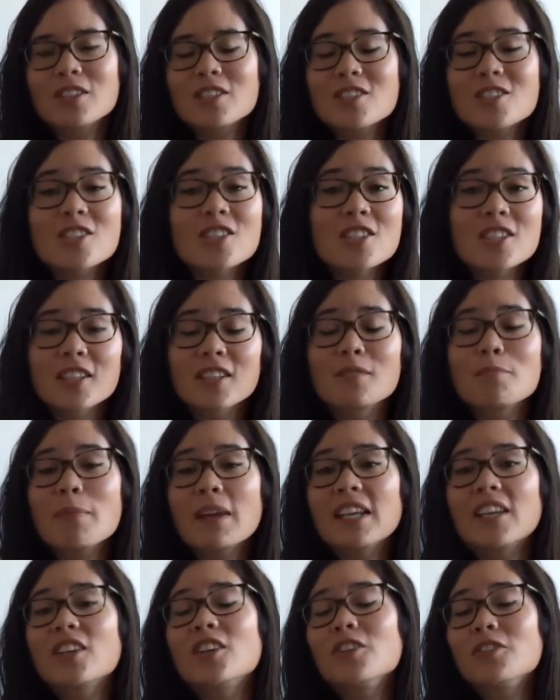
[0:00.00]
It's just going to
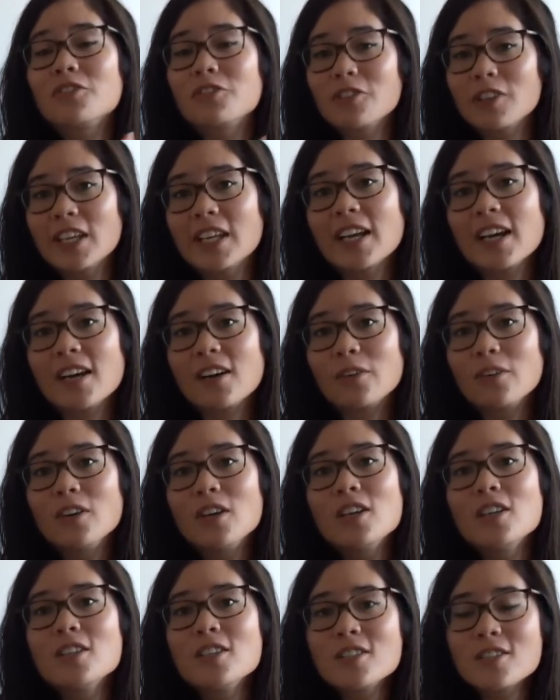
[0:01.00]
make you freak out.
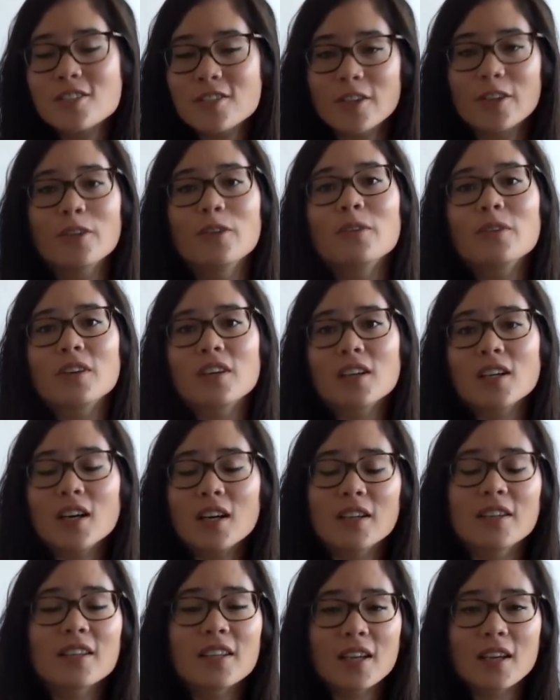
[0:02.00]
So
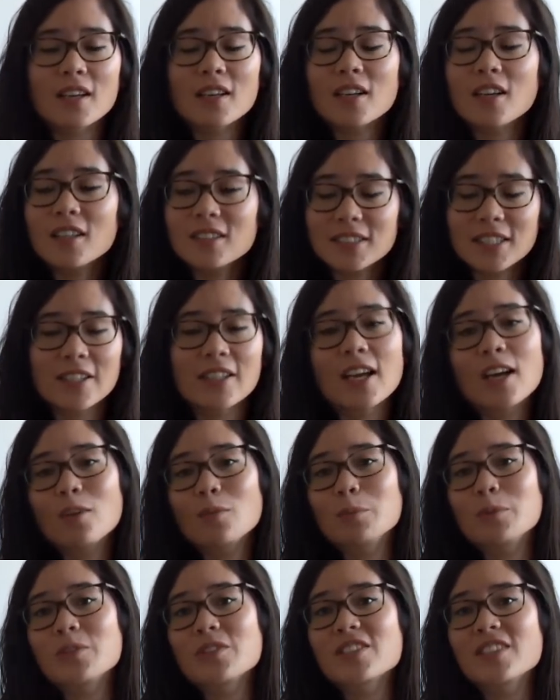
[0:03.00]
can't tell you how
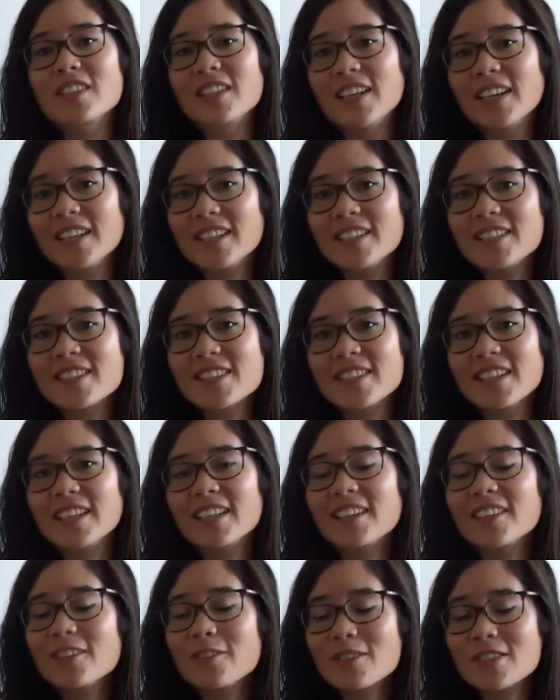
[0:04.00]
important that is,
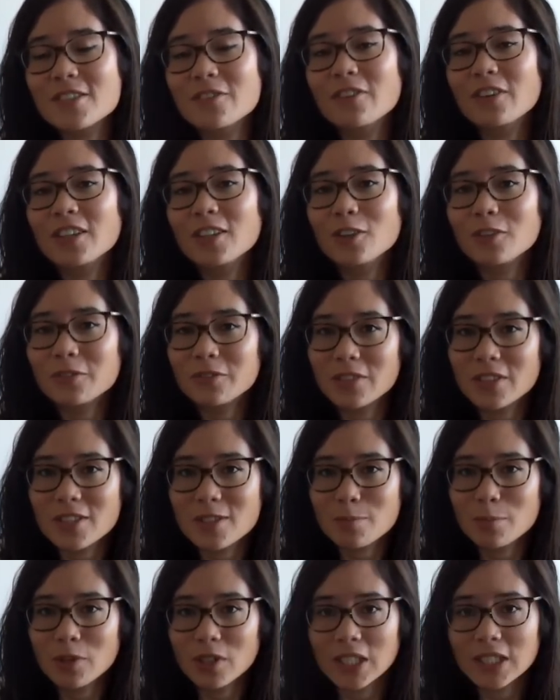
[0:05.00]
and I know it's a very
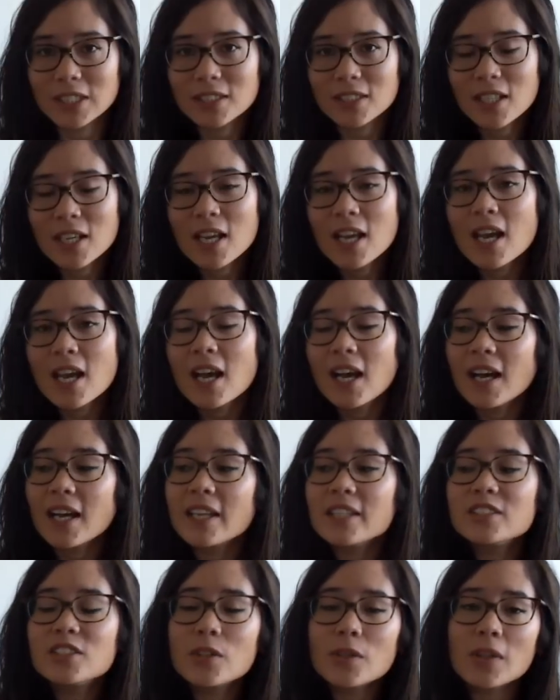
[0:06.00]
obvious point.
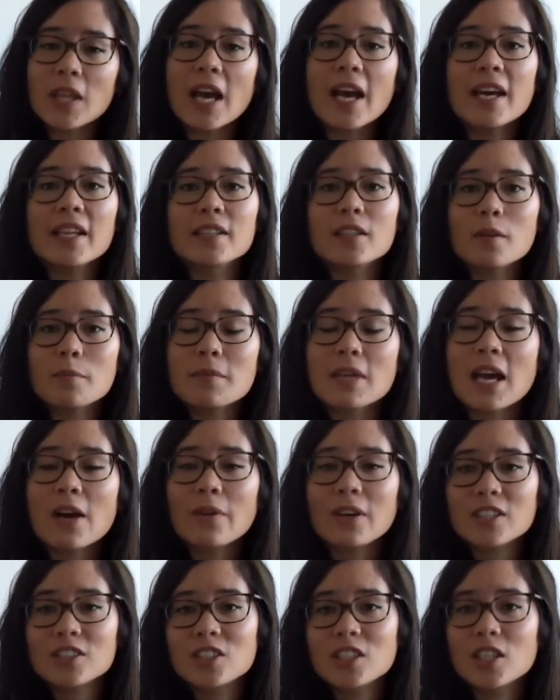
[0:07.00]
And to that end, I'm
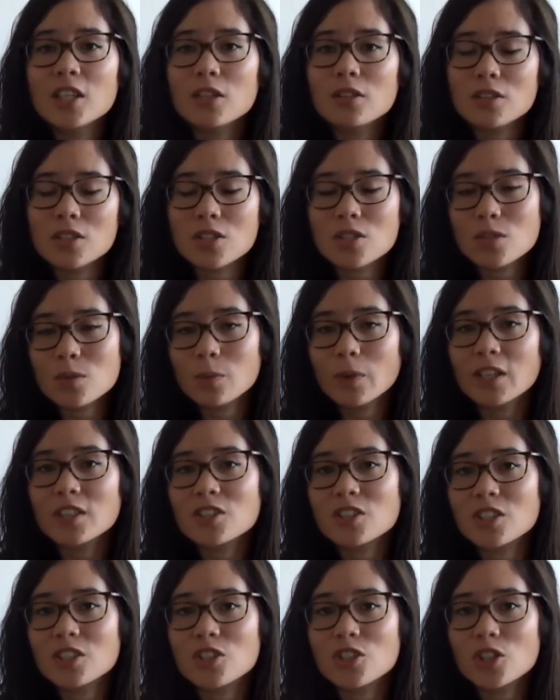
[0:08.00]
now actually going to
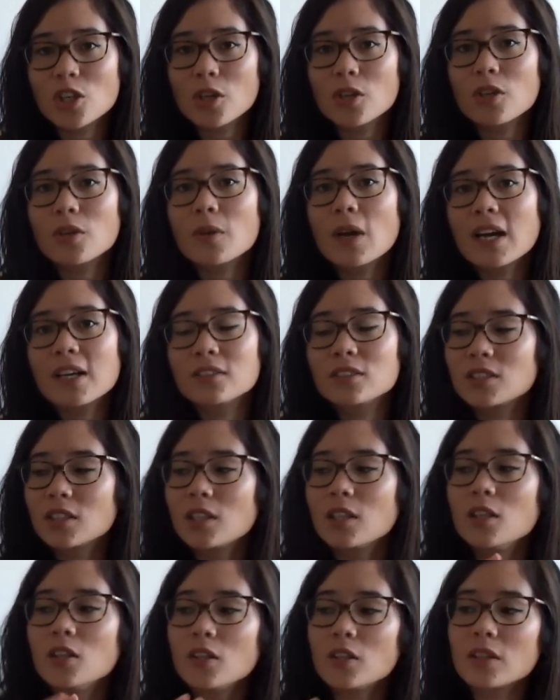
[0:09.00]
switch and show you how
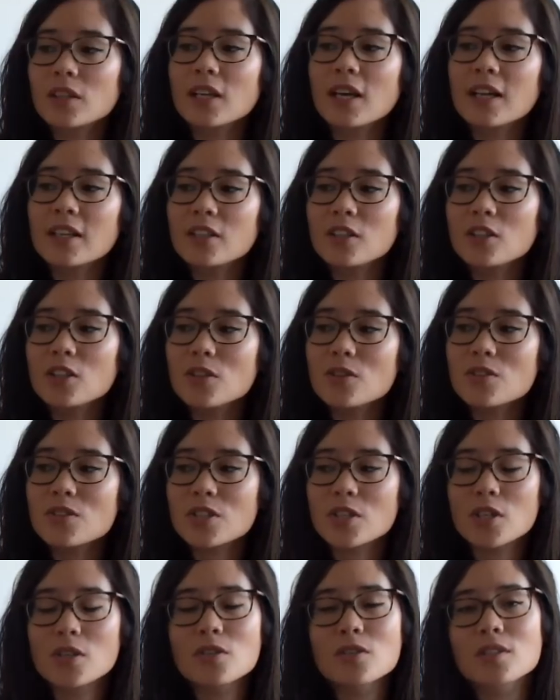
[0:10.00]
to look and use
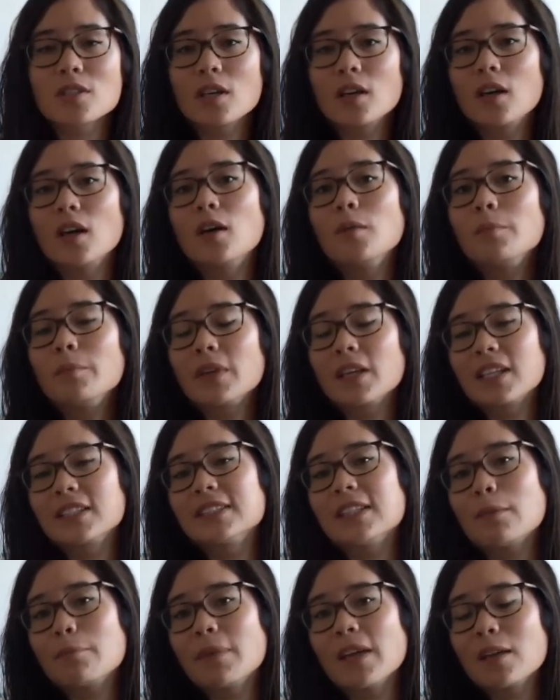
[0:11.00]
those
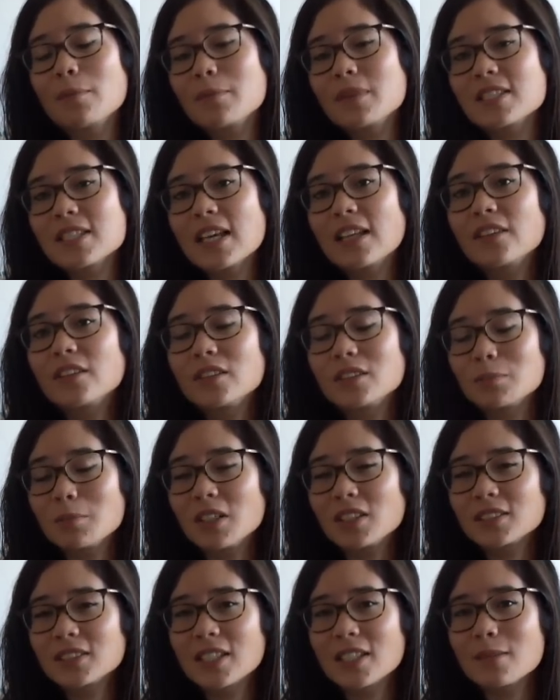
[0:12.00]
exam papers and those
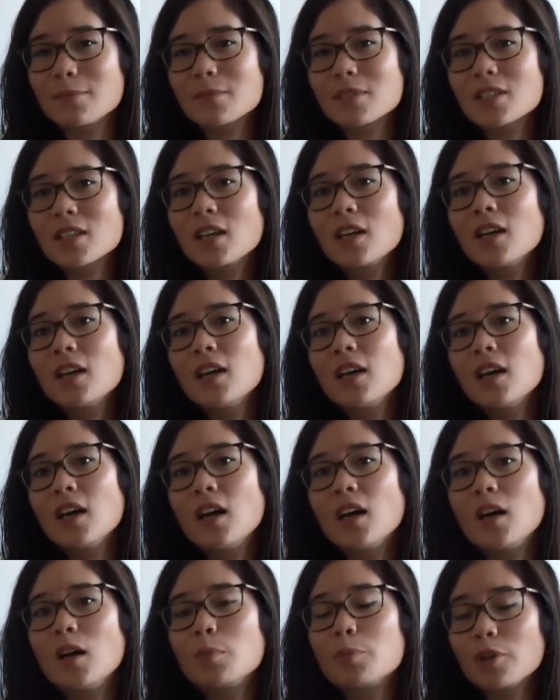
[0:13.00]
mark schemes
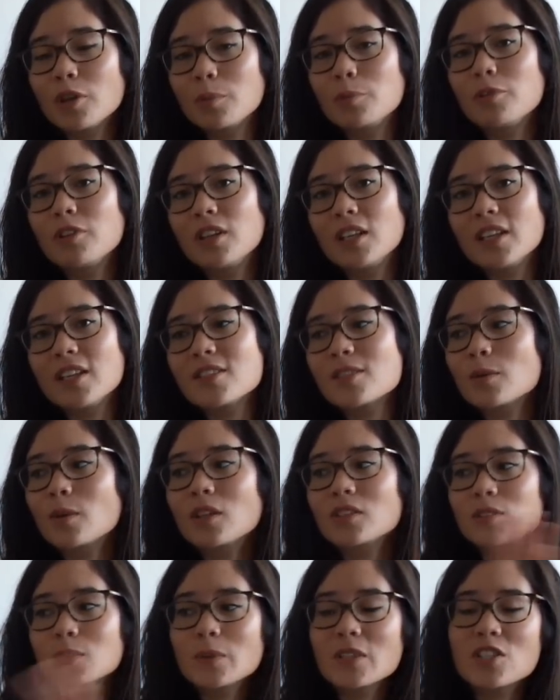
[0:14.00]
appropriately. So
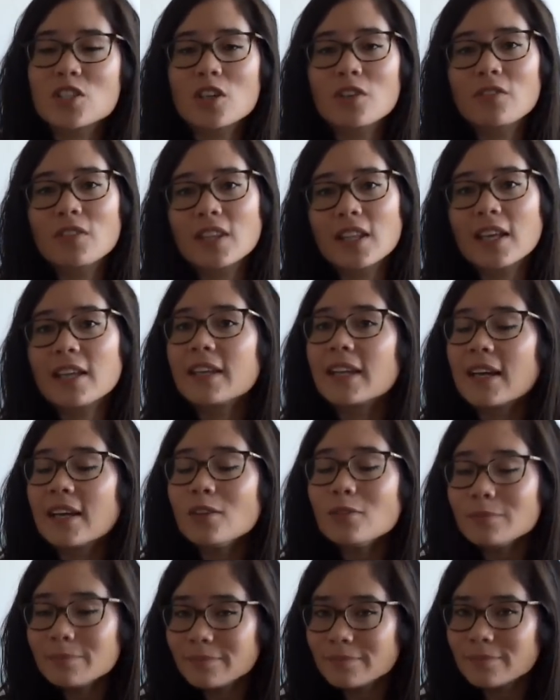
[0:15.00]
I'll switch over there now.